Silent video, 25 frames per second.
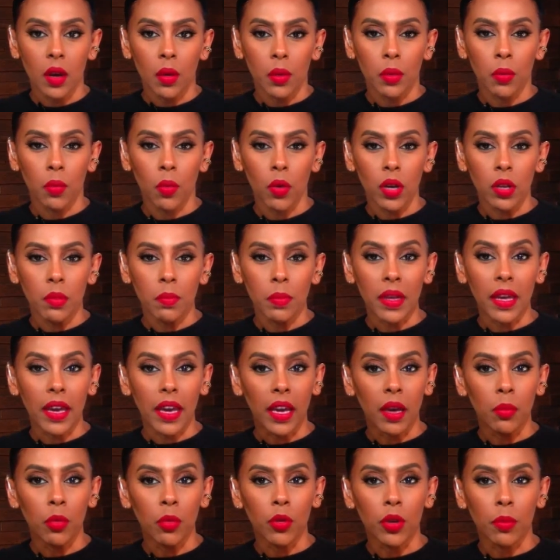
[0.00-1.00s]
We want to
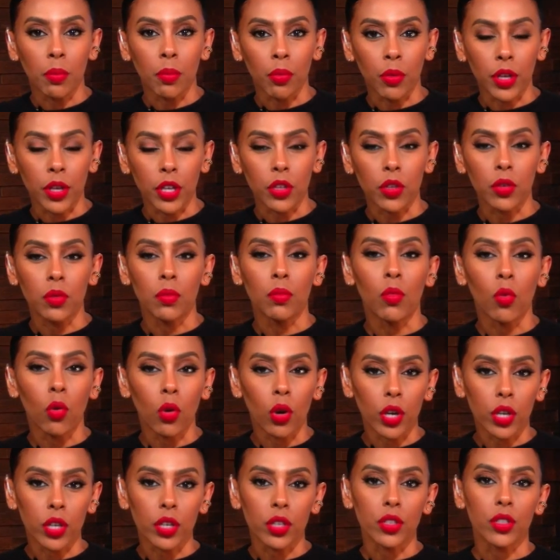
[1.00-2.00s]
be able to bring you
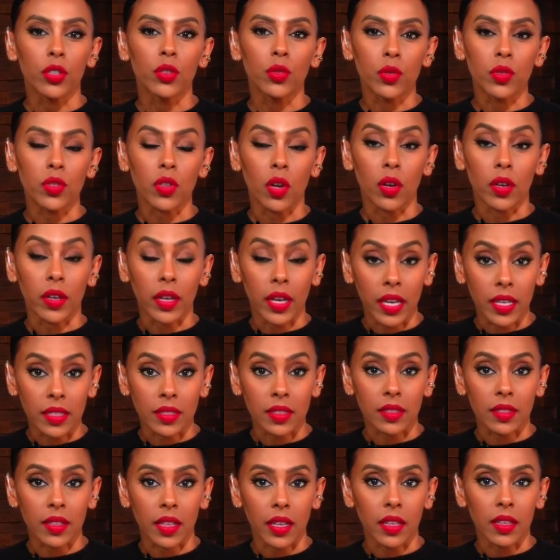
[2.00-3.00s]
more good news on
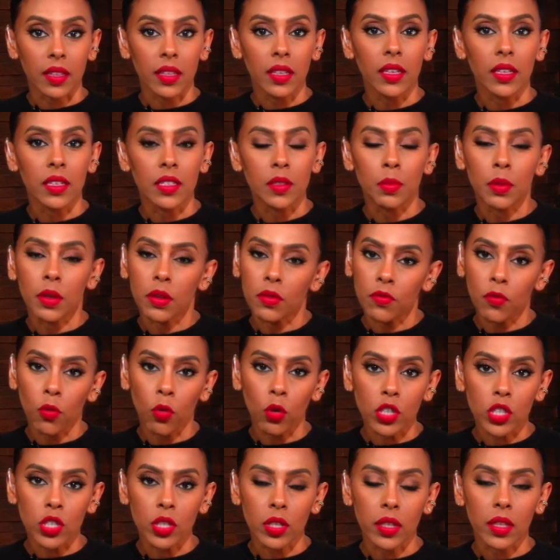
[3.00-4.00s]
cases like Lya's, but
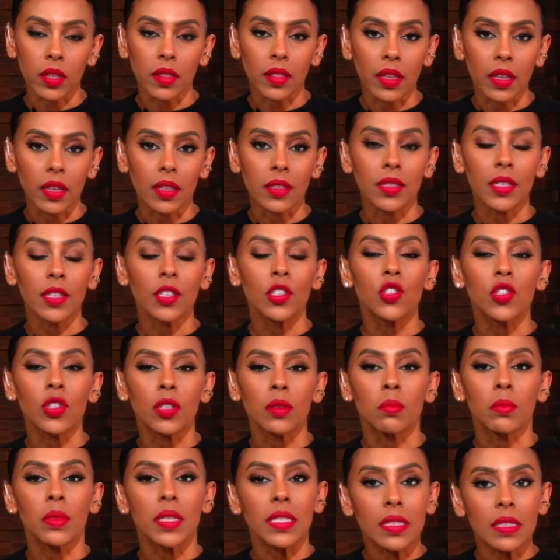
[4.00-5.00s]
unfortunately, the
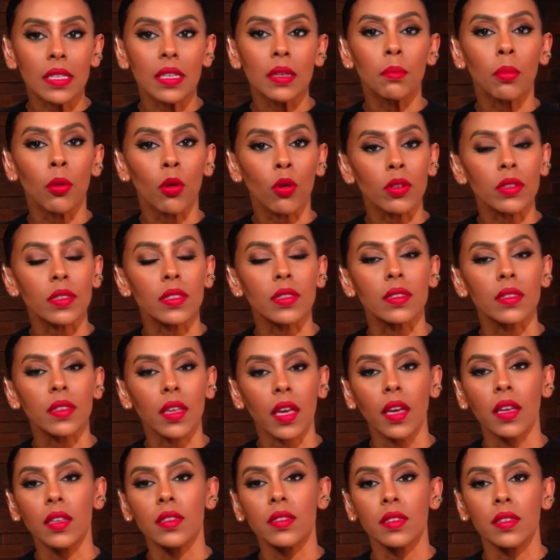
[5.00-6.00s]
attention missing persons
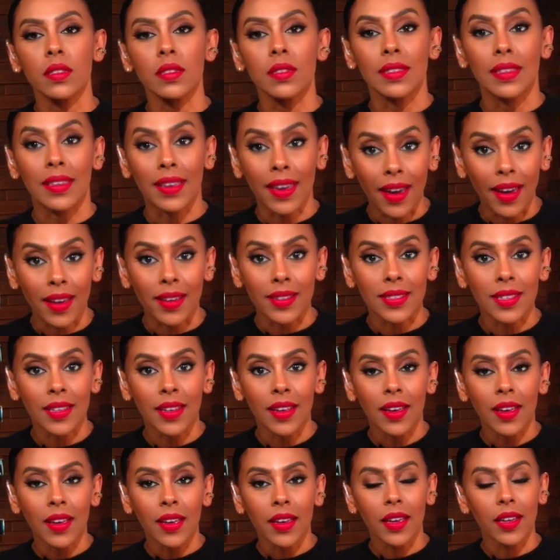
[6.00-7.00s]
cases
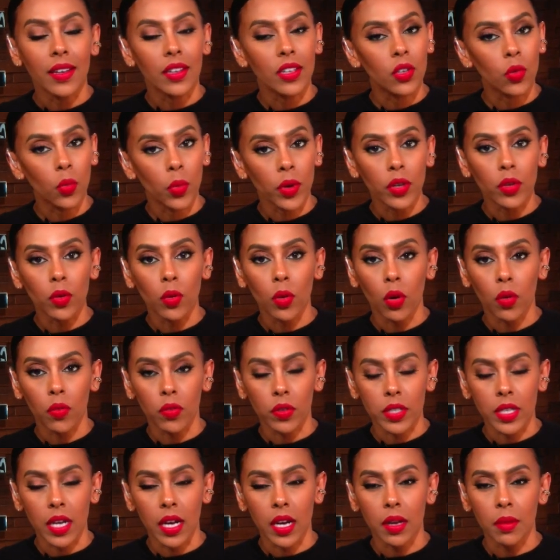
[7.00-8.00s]
get can dwindle
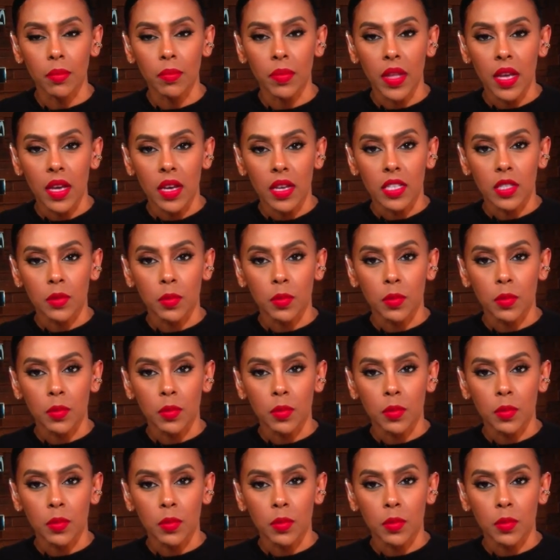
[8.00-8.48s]
over time,